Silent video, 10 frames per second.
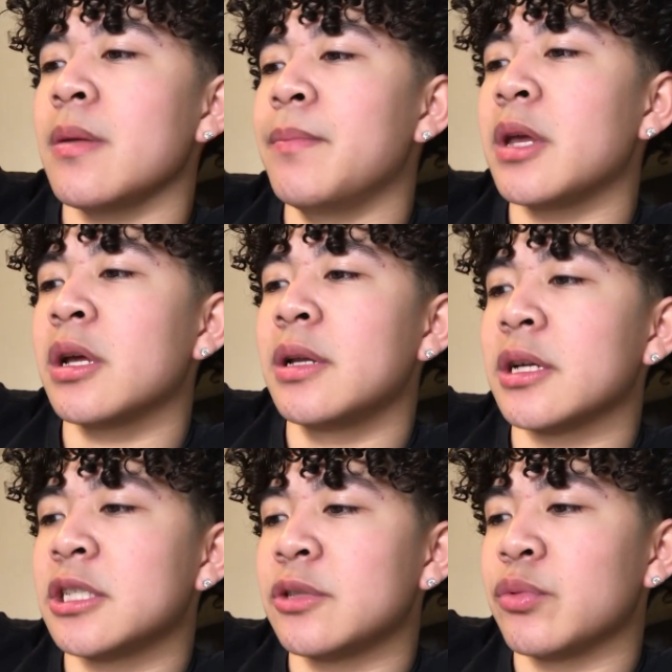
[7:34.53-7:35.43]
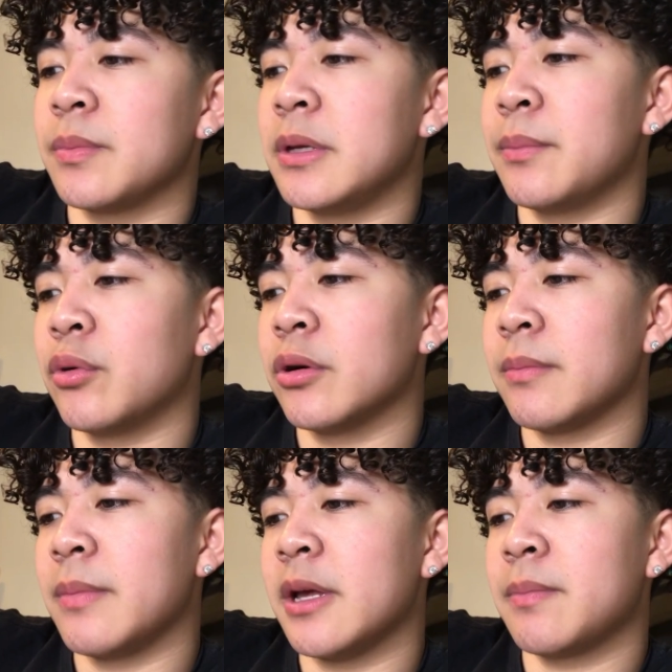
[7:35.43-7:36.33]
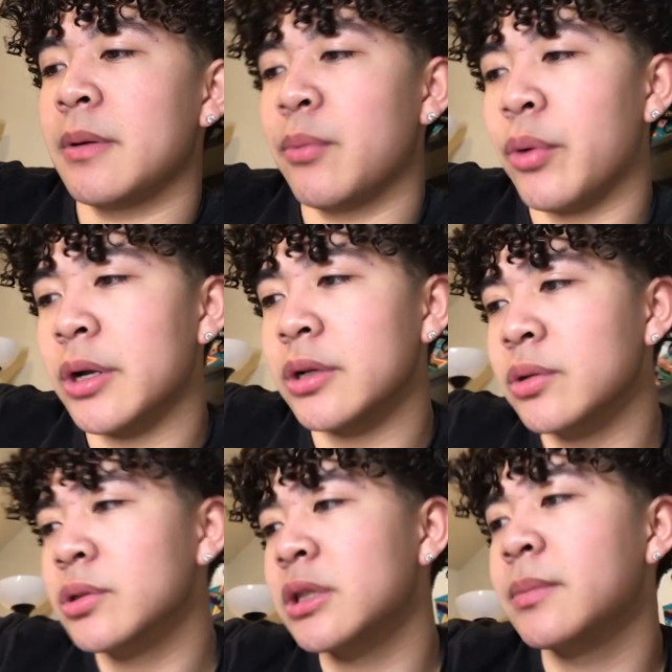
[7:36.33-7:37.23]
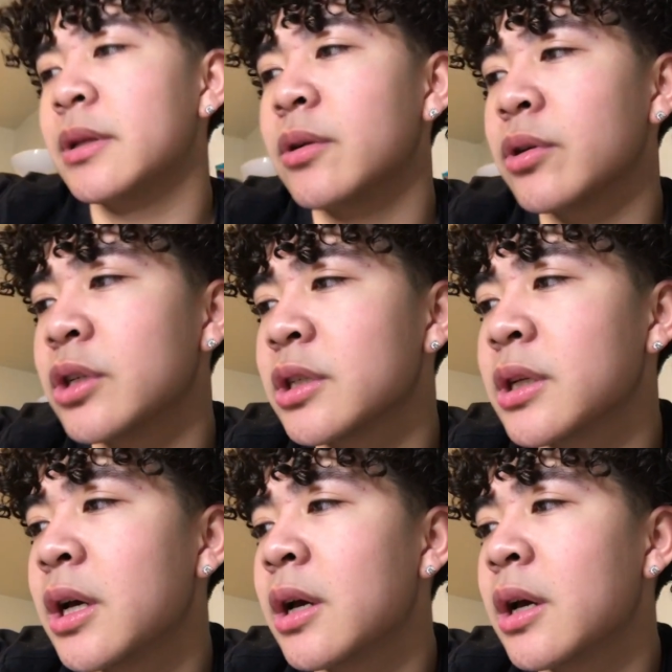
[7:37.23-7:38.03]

make connections with people and make people want to do something or just